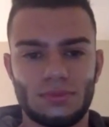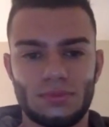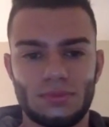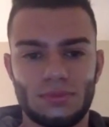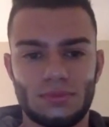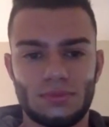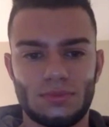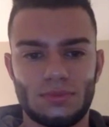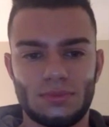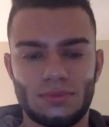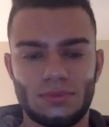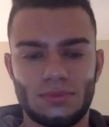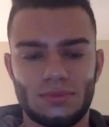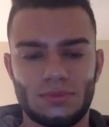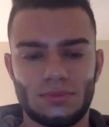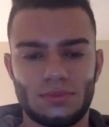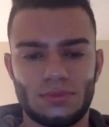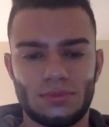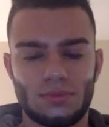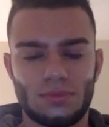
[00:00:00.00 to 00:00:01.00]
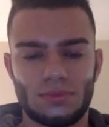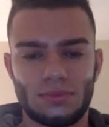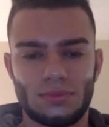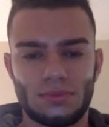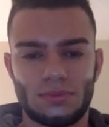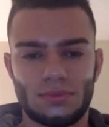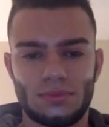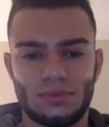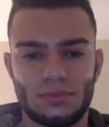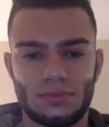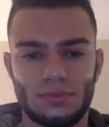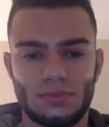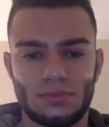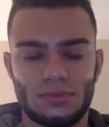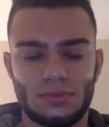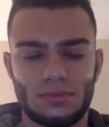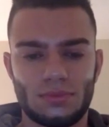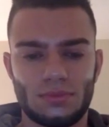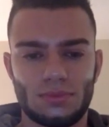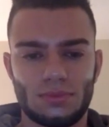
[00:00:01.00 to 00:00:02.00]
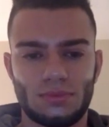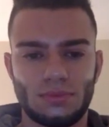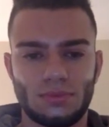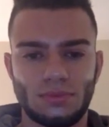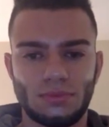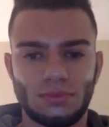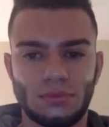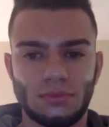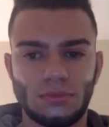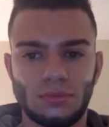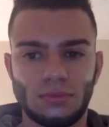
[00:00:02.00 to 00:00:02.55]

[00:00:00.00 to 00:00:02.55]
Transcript: The person shown says nothing.